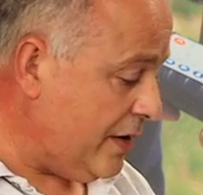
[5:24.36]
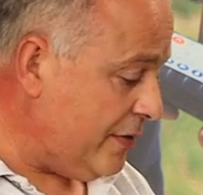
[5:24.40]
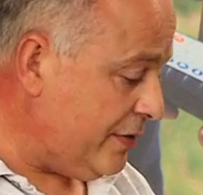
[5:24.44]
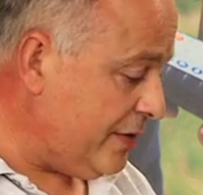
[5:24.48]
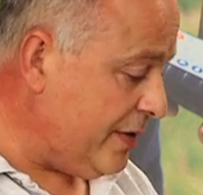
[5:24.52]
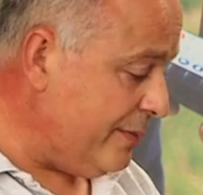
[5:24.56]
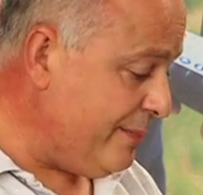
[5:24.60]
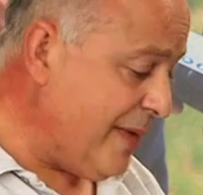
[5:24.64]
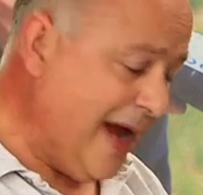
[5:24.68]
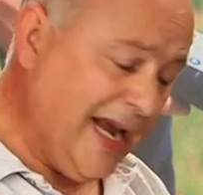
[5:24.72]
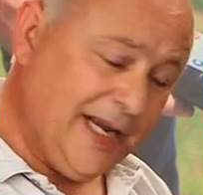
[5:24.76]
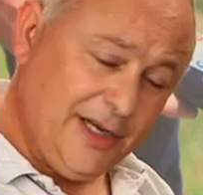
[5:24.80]

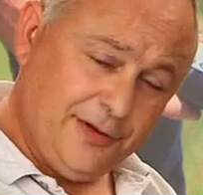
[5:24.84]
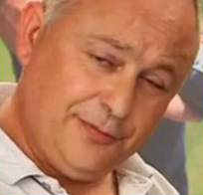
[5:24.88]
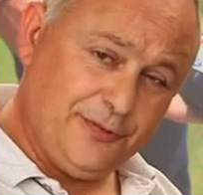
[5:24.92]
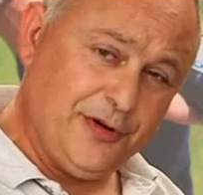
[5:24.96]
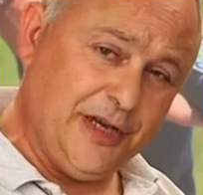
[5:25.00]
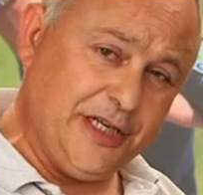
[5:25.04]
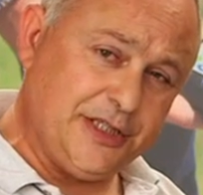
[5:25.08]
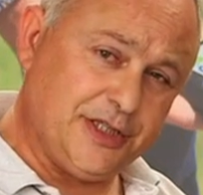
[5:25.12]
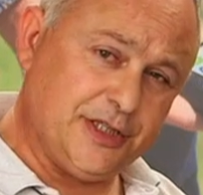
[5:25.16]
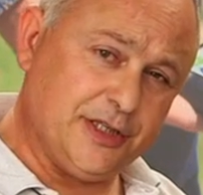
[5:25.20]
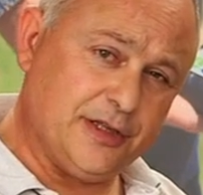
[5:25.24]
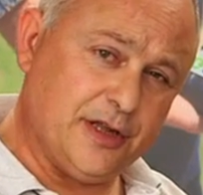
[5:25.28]
The main
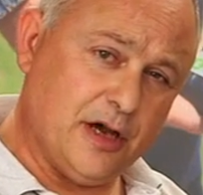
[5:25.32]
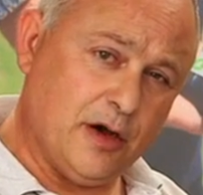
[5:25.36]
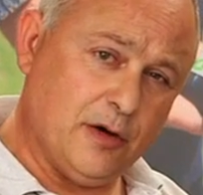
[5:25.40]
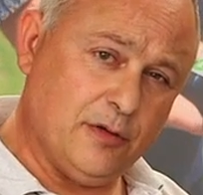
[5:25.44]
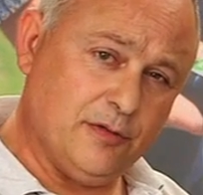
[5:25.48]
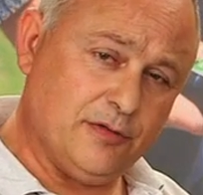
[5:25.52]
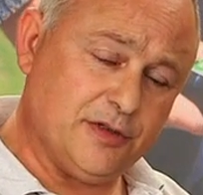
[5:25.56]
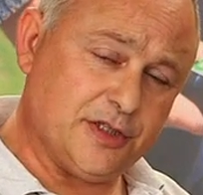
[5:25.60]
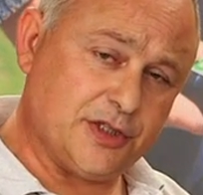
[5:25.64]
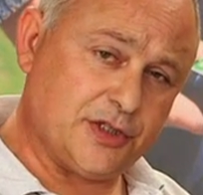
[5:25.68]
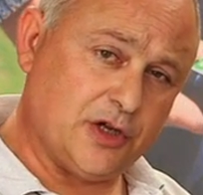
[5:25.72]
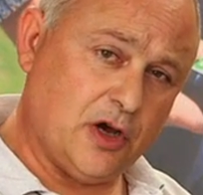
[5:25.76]
feature, though,
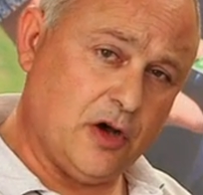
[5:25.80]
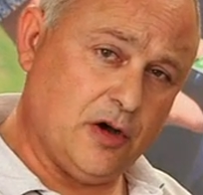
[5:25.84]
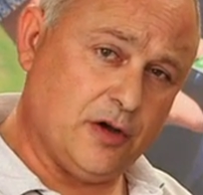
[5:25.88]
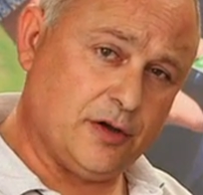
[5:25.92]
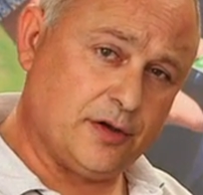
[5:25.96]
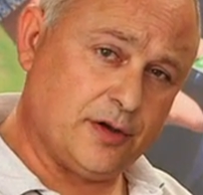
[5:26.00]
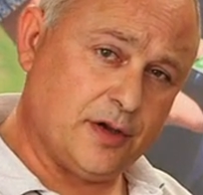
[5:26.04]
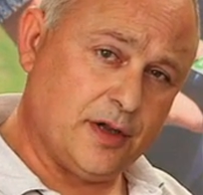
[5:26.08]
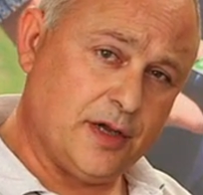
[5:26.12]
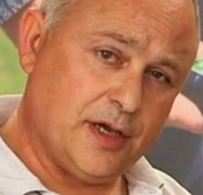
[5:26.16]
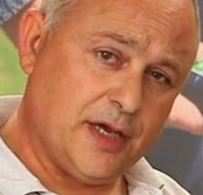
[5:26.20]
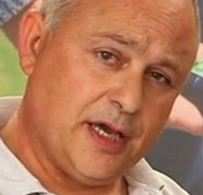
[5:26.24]
of the
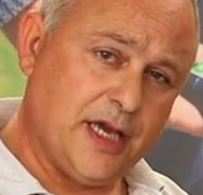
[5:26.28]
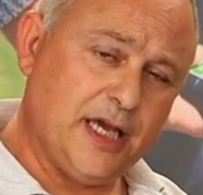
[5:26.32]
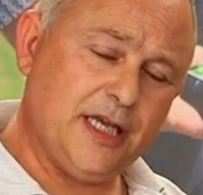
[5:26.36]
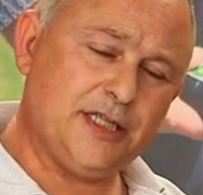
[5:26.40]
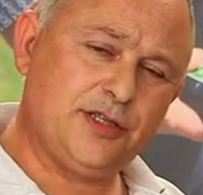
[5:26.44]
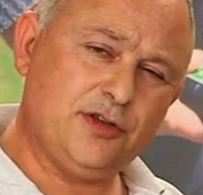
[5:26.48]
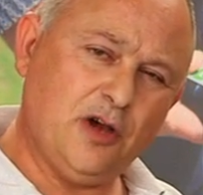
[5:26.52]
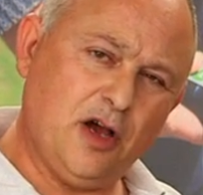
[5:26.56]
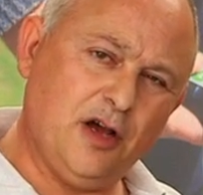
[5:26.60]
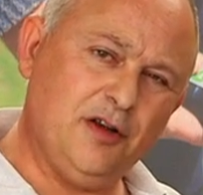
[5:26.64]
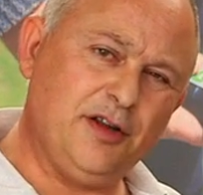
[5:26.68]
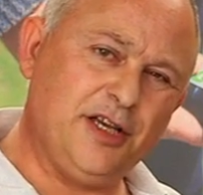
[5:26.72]
SARM
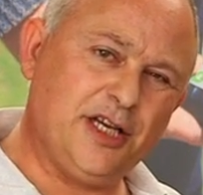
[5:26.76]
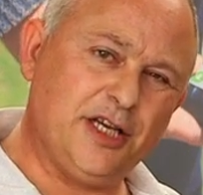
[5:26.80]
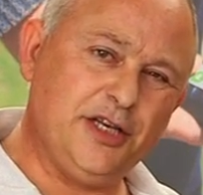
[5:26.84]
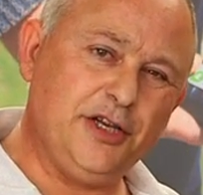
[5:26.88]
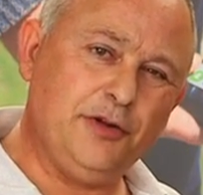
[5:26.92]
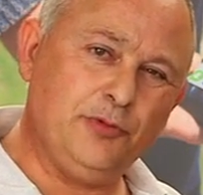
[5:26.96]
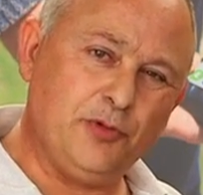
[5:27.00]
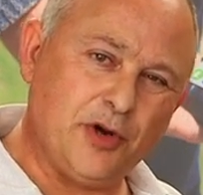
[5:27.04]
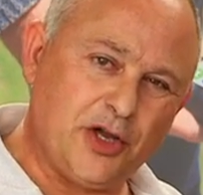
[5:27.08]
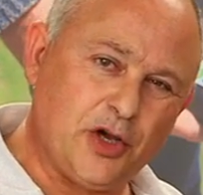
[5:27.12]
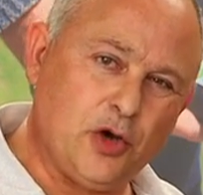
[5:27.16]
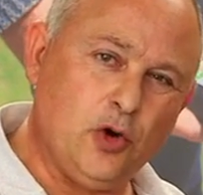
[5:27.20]
is not only can
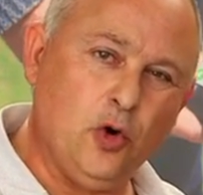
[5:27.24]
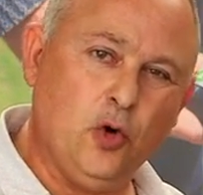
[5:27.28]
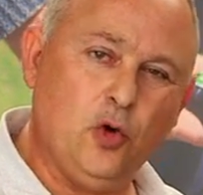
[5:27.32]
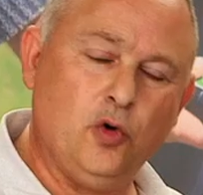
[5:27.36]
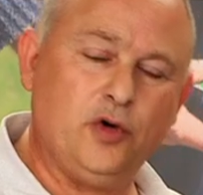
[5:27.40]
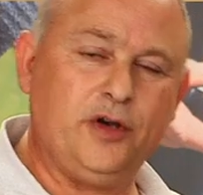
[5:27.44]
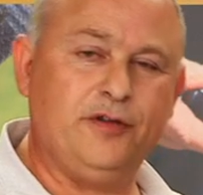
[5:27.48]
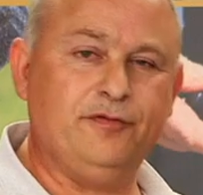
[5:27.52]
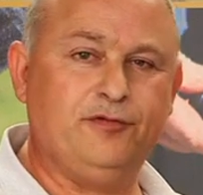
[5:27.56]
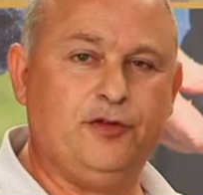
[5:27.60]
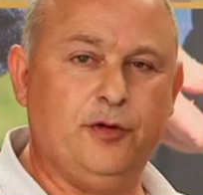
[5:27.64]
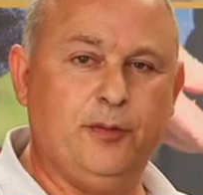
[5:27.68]
you
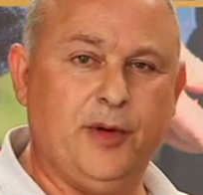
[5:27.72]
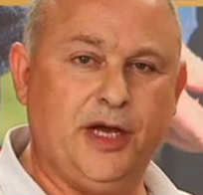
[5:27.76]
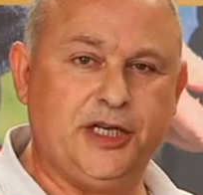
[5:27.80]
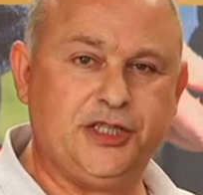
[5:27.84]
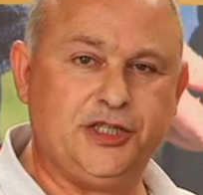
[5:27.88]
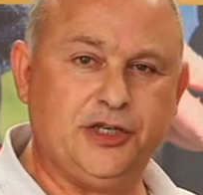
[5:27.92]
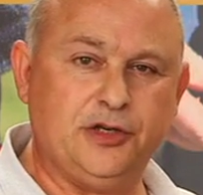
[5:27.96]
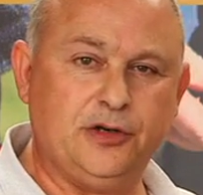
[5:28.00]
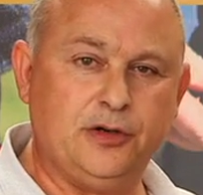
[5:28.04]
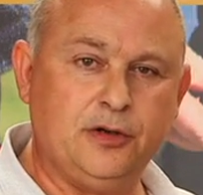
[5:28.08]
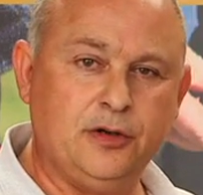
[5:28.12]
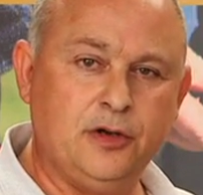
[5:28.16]
record
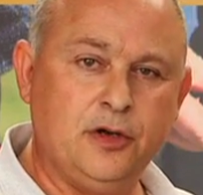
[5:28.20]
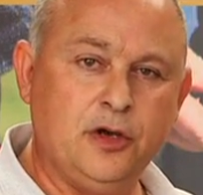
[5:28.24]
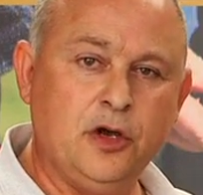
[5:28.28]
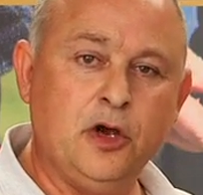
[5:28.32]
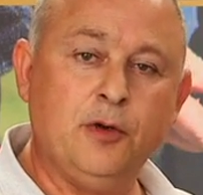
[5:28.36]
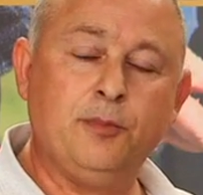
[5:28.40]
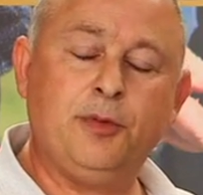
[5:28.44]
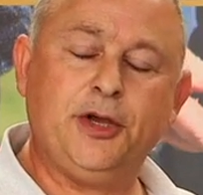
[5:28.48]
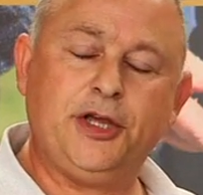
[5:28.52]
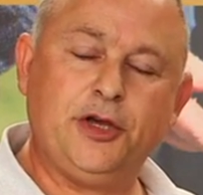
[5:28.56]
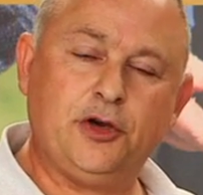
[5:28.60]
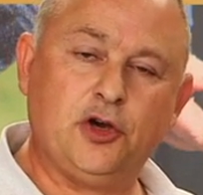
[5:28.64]
information,
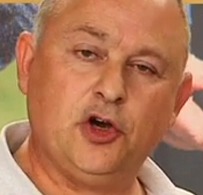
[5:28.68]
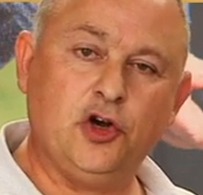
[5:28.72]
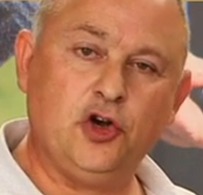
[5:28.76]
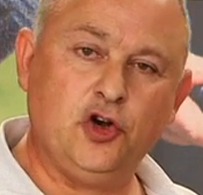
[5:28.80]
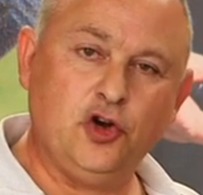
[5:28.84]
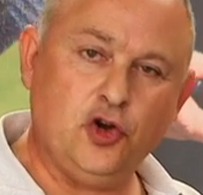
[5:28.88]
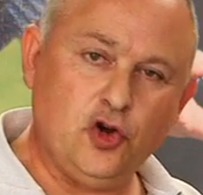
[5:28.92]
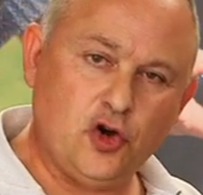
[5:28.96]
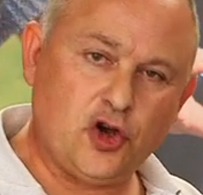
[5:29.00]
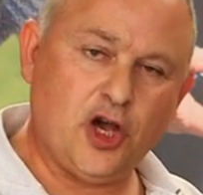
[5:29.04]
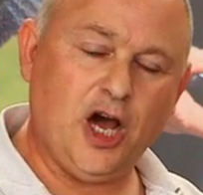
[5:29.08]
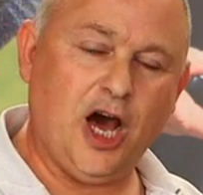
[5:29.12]
but you
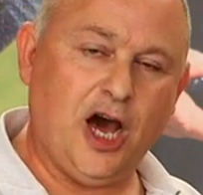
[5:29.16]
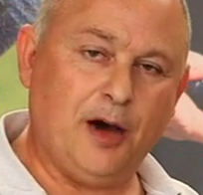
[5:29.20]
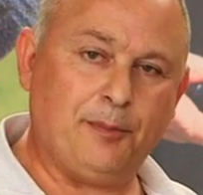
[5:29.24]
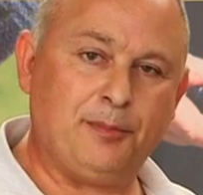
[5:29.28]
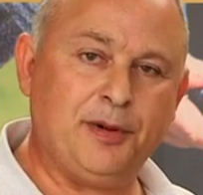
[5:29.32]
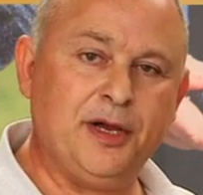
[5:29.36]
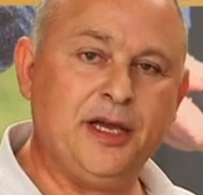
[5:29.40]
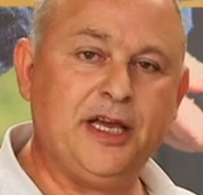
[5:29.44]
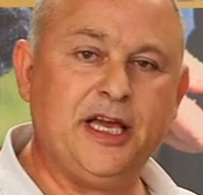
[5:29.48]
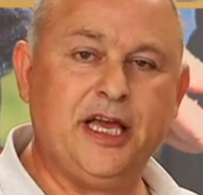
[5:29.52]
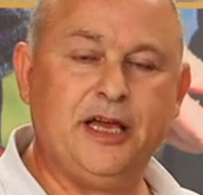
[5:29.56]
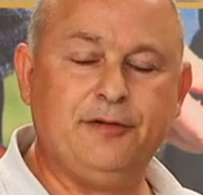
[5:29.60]
can look
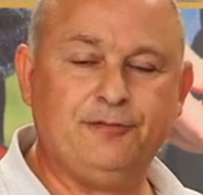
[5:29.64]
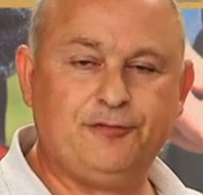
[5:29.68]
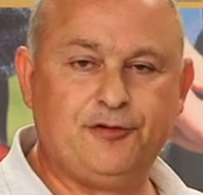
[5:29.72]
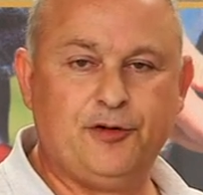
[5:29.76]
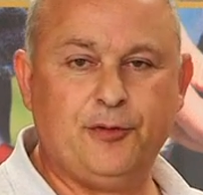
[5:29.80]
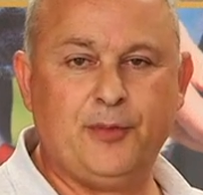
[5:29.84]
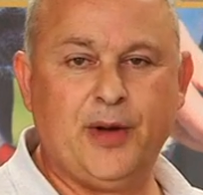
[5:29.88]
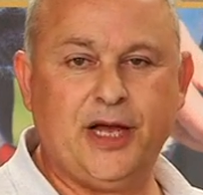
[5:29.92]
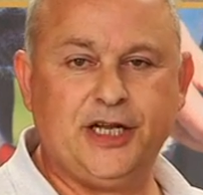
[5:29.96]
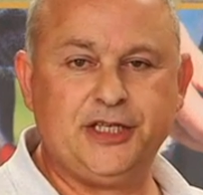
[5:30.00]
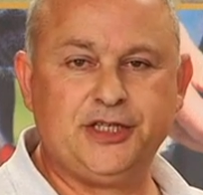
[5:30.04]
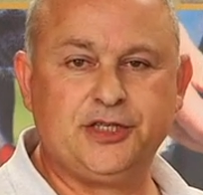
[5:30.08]
up
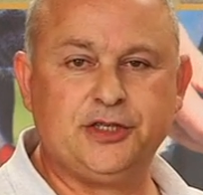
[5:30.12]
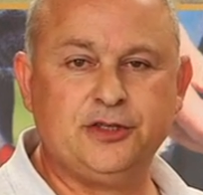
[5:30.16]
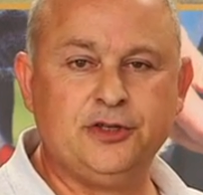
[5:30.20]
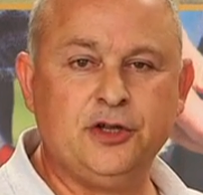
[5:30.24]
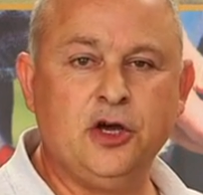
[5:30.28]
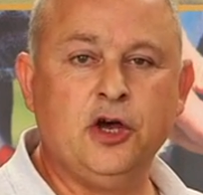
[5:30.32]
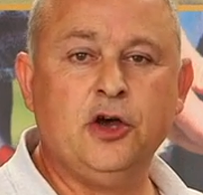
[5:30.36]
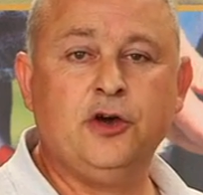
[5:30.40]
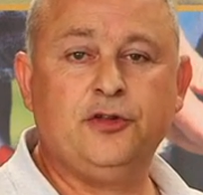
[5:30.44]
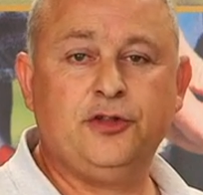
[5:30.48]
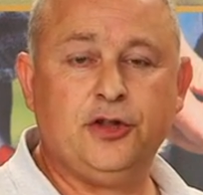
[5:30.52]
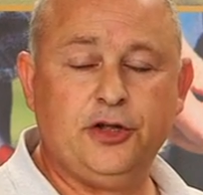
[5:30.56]
information
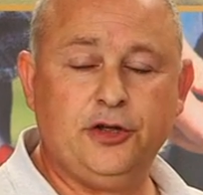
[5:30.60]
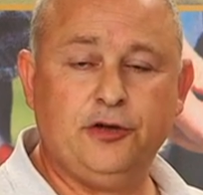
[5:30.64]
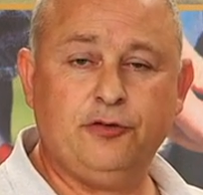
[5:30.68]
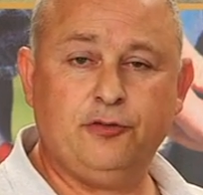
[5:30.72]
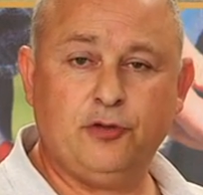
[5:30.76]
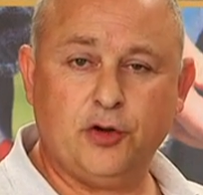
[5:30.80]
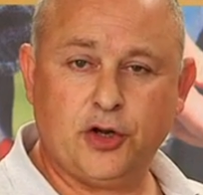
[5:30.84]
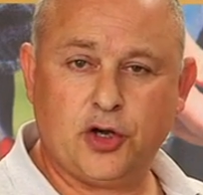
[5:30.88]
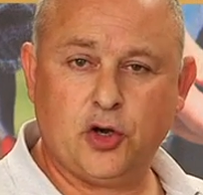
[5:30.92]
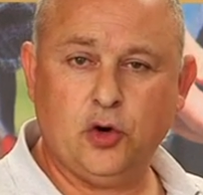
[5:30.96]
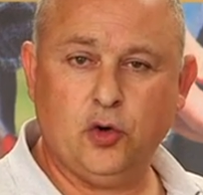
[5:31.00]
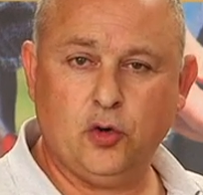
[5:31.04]
that
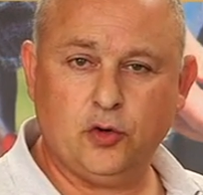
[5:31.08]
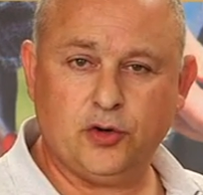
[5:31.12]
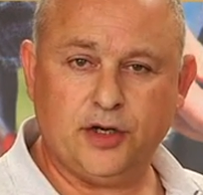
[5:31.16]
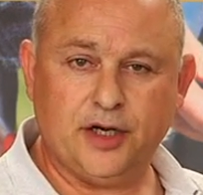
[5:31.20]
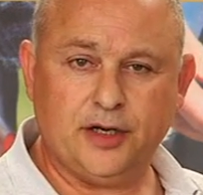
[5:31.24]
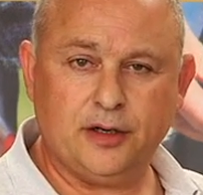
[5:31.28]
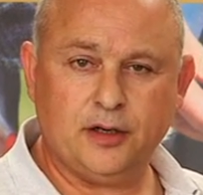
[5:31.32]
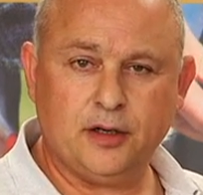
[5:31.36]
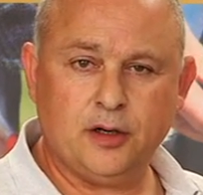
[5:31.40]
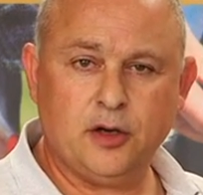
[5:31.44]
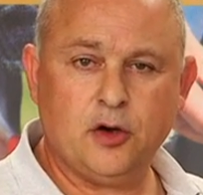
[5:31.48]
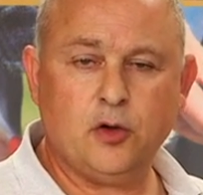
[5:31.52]
you've
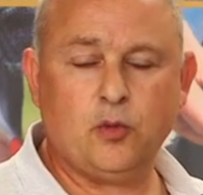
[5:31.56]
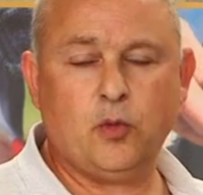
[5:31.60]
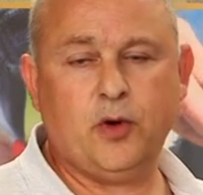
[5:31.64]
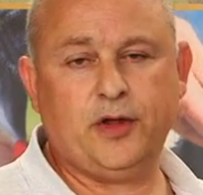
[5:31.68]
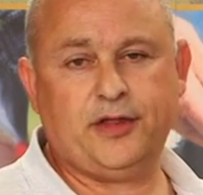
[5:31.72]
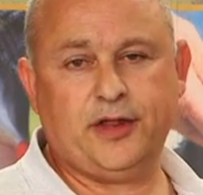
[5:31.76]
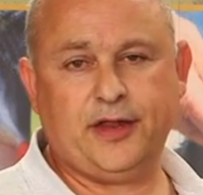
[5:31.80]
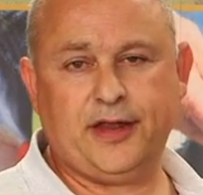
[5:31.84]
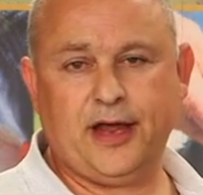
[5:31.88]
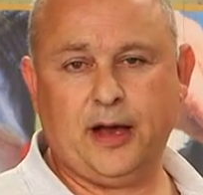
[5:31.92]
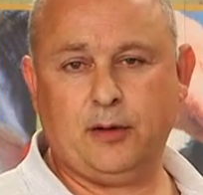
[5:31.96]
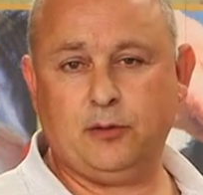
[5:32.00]
recorded,
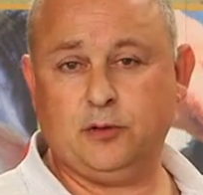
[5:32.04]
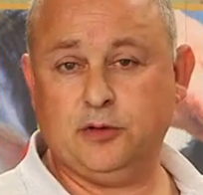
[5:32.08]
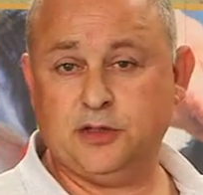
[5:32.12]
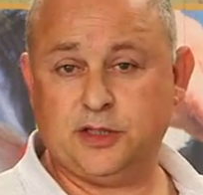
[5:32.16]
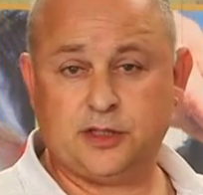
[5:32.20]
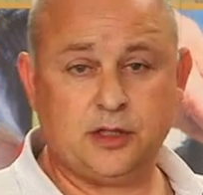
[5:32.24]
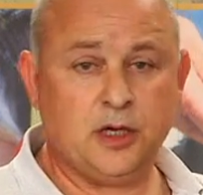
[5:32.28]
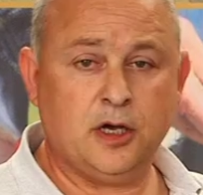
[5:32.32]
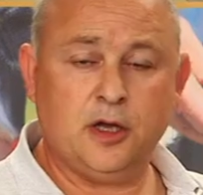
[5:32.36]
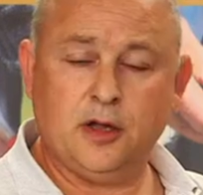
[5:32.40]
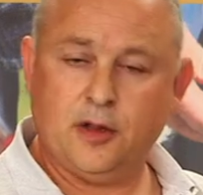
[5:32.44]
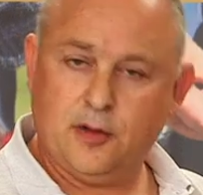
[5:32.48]
whether that
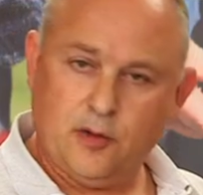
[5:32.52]
was